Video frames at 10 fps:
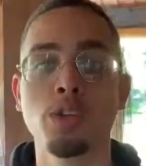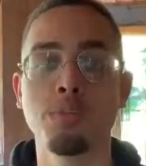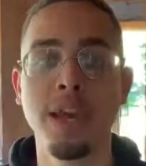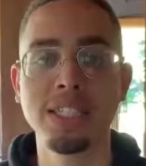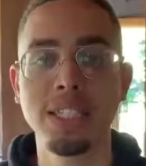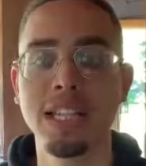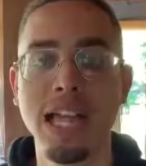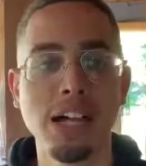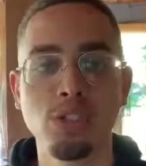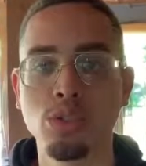which basically
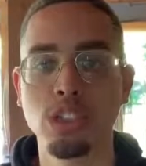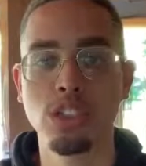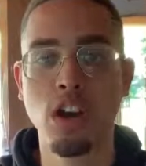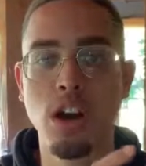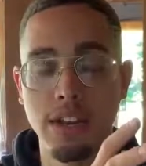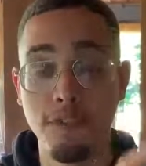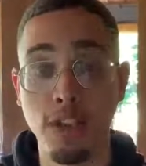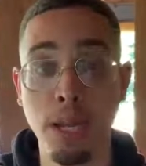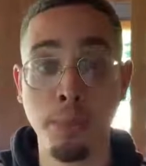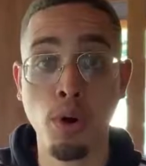allows you to start an
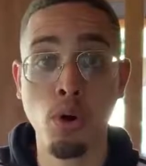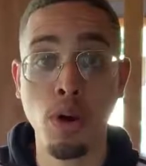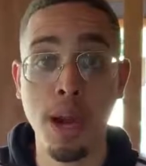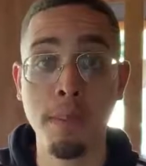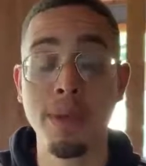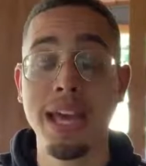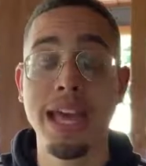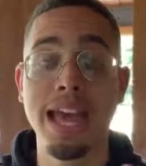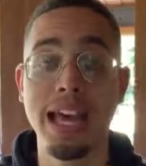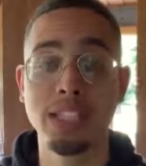affiliate program,
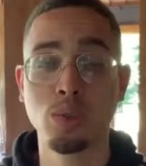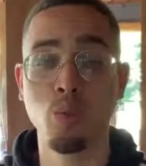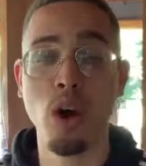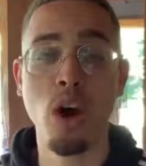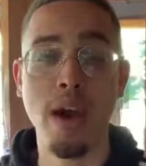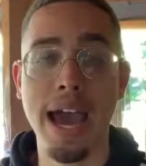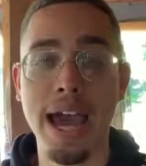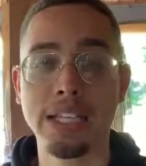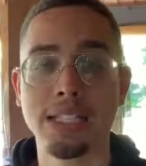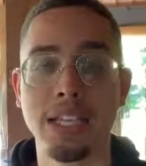as well
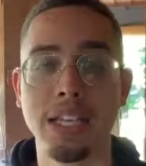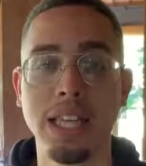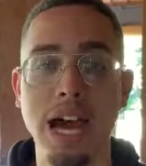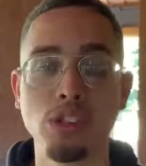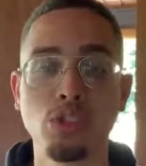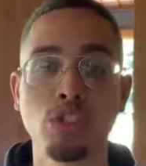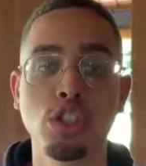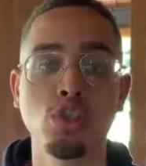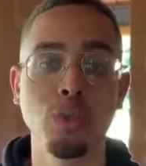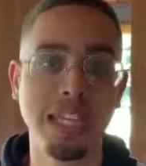as it allows you
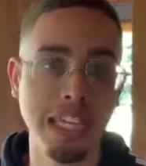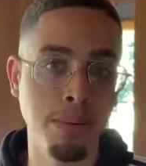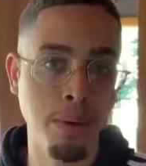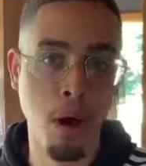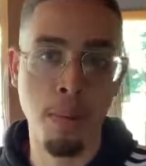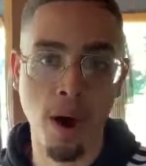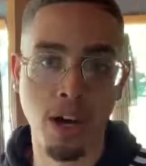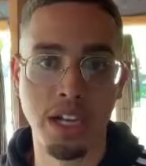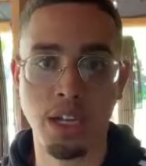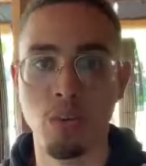to do email
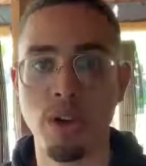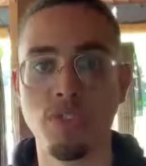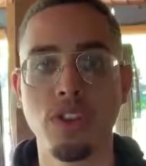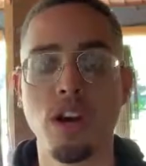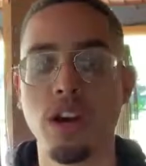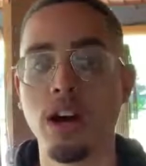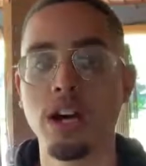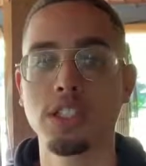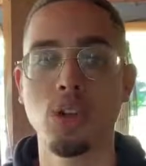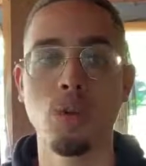marketing with their,
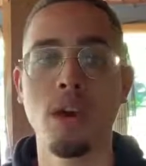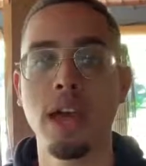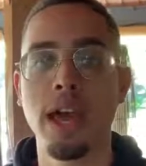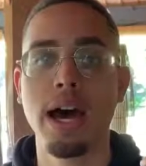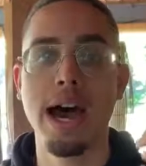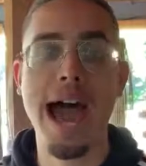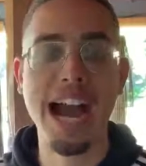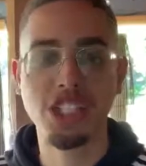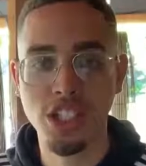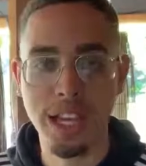uh, so uh,
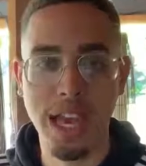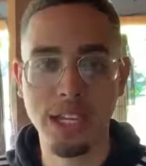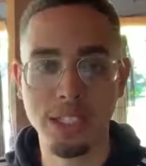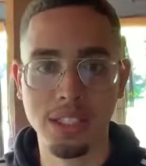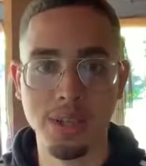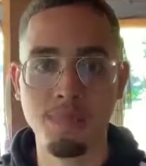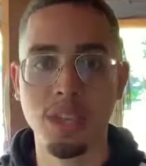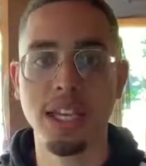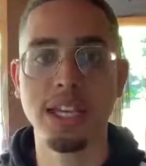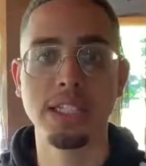Actionetics
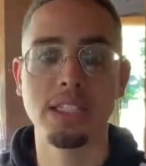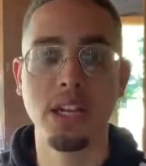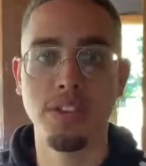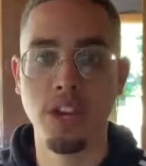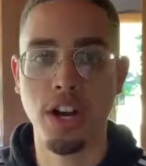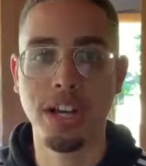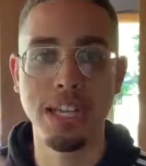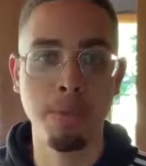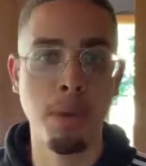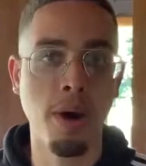is their
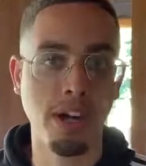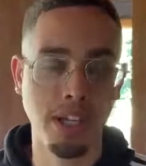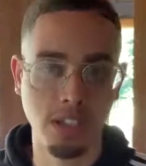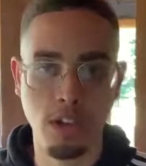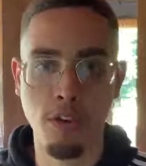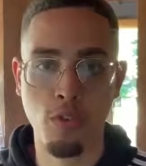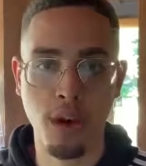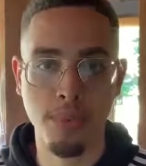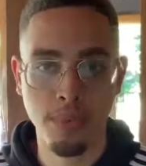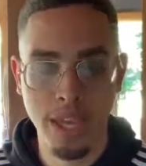email marketing
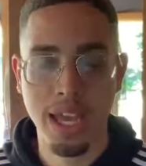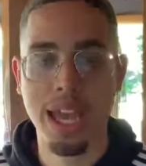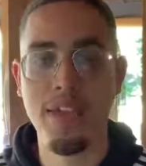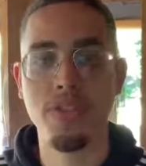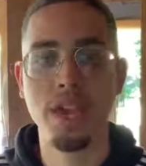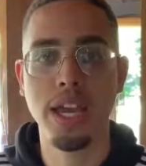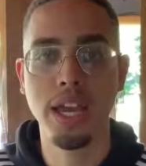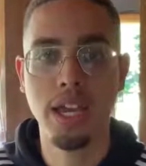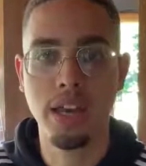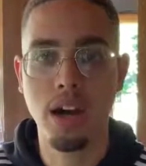software. And
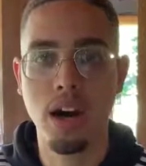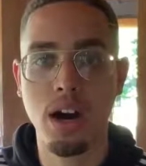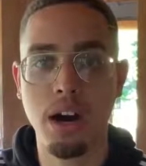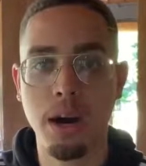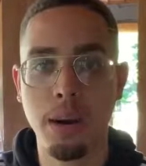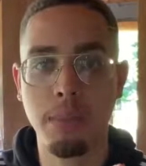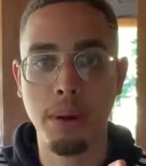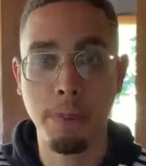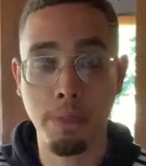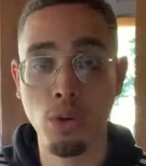then um,
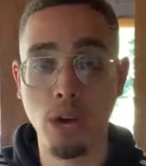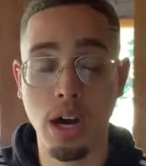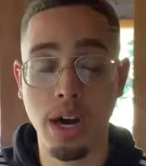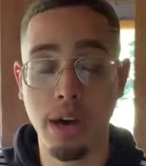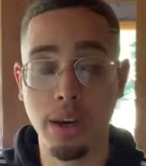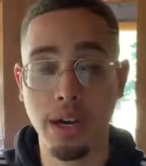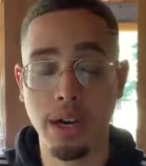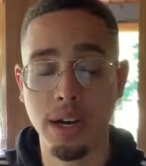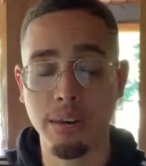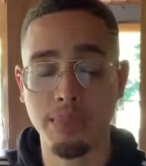boot, uh,
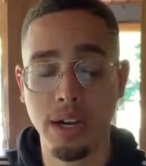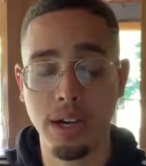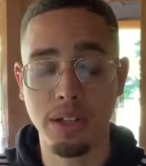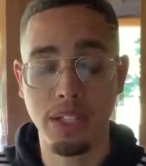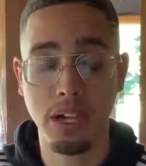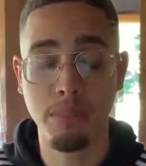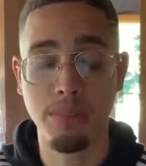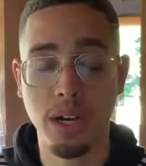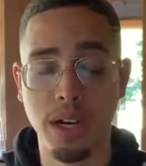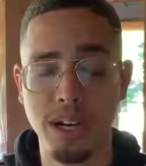uh, uh, their
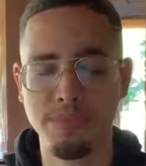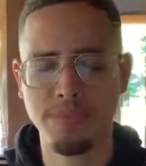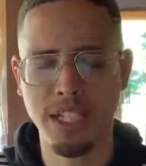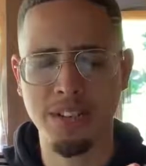uh,